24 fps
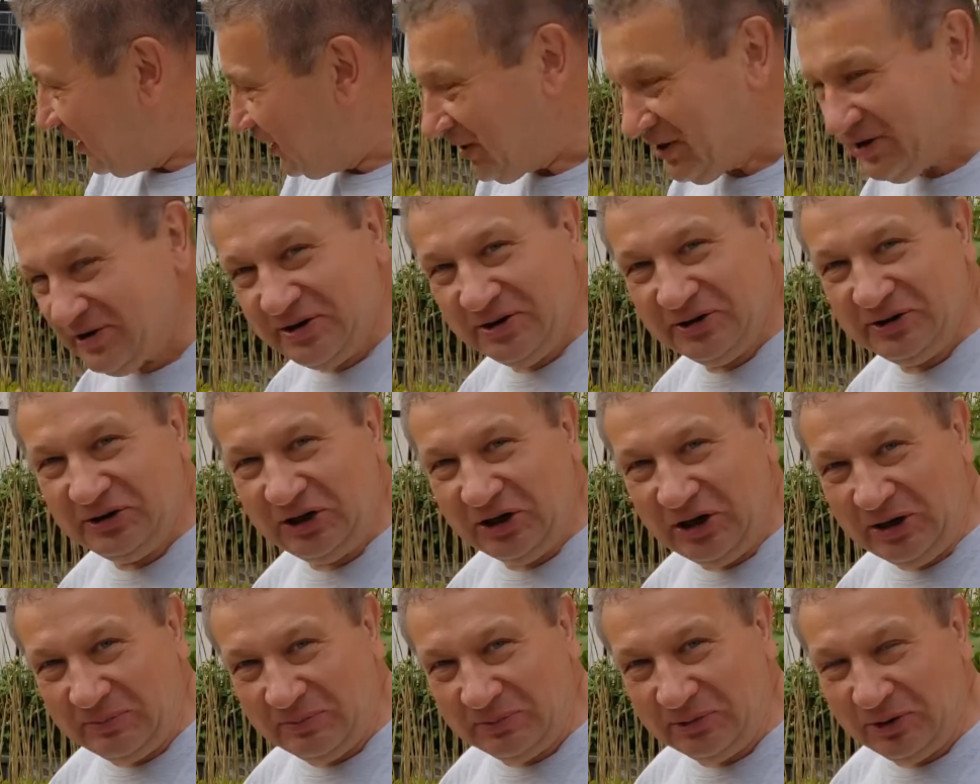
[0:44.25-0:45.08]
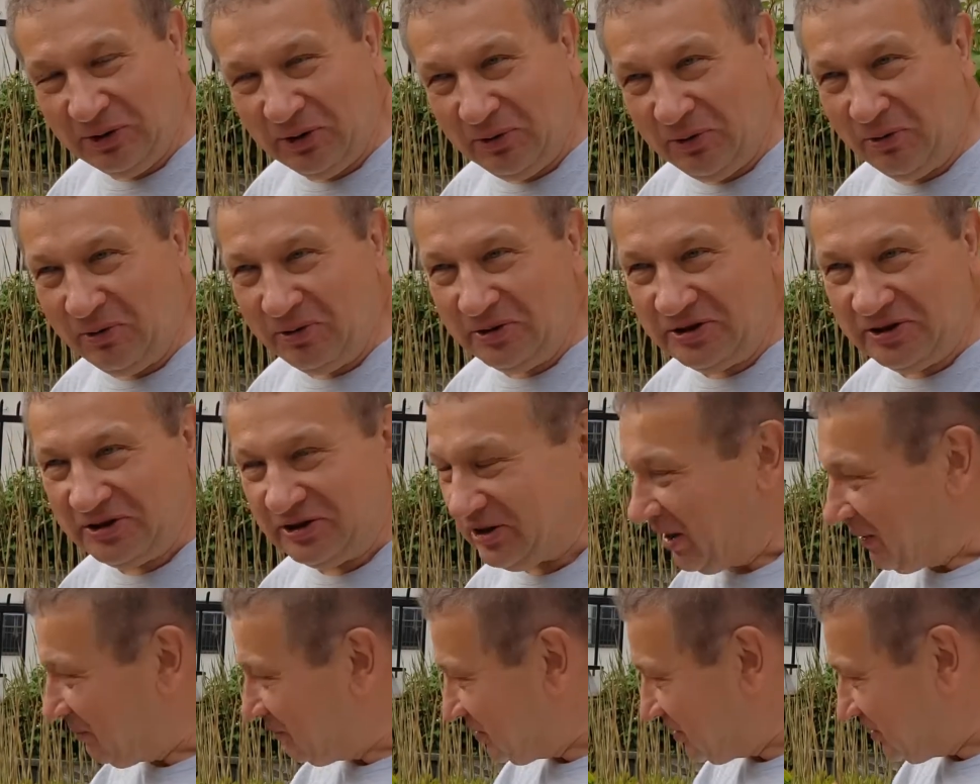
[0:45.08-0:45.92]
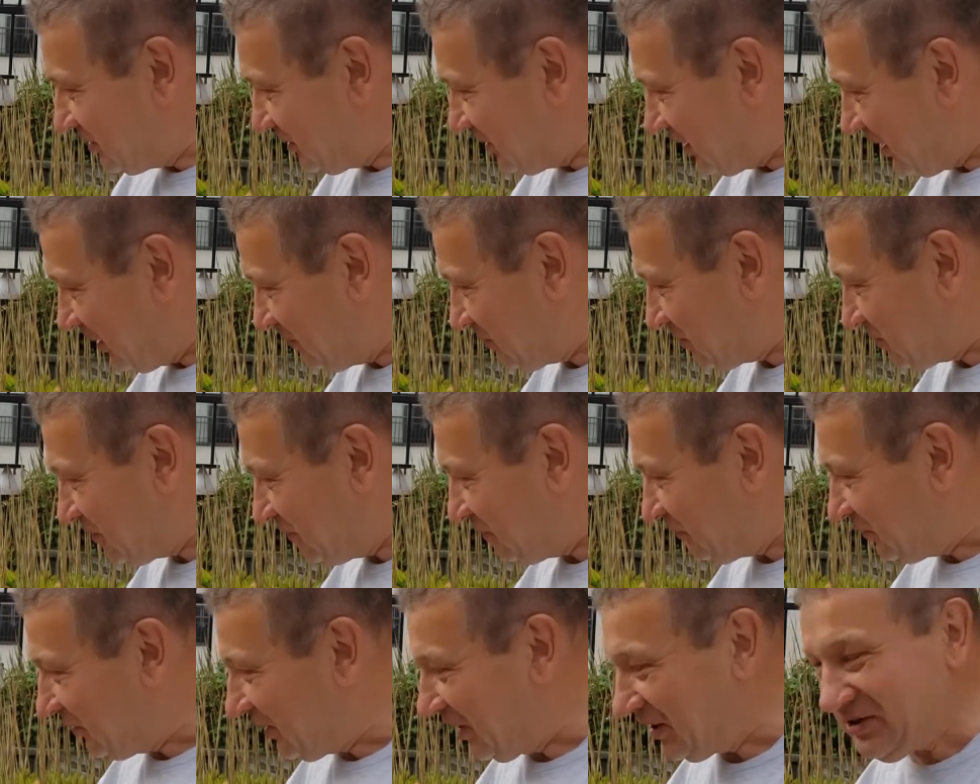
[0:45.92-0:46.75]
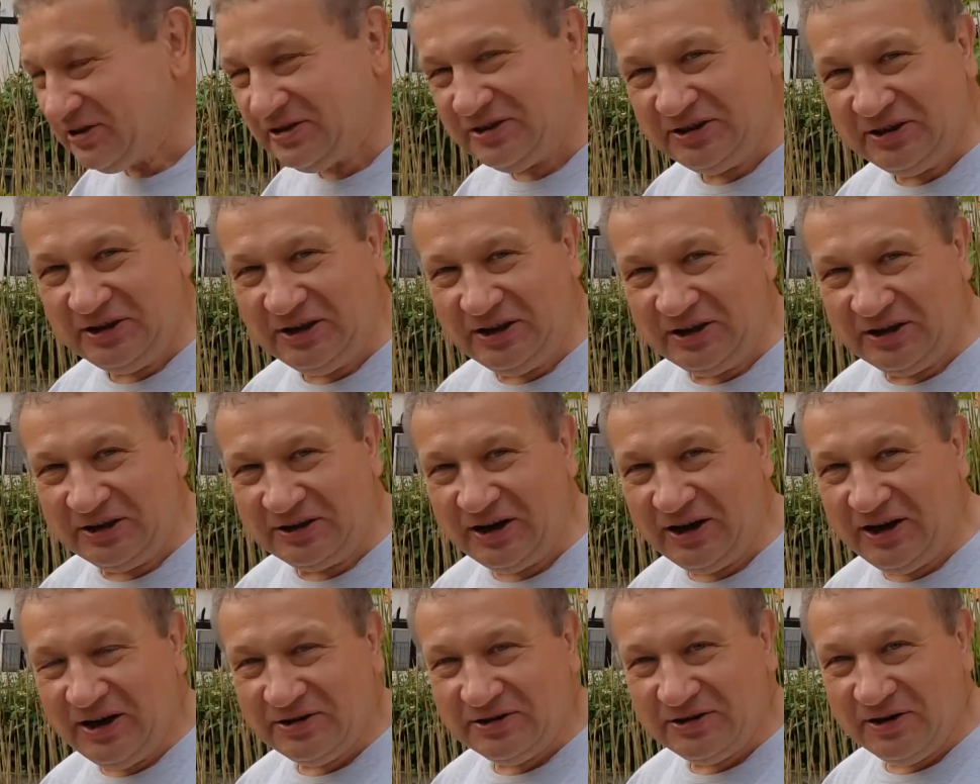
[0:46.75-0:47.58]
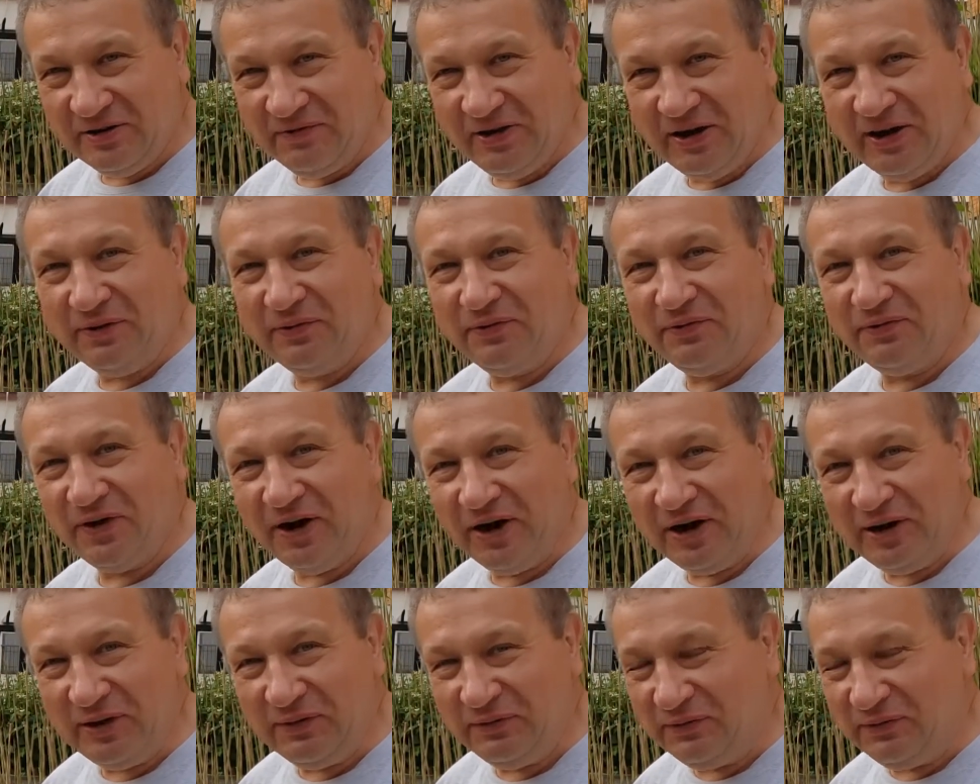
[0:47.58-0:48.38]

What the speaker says: the trimmed old stems of last year. So very funny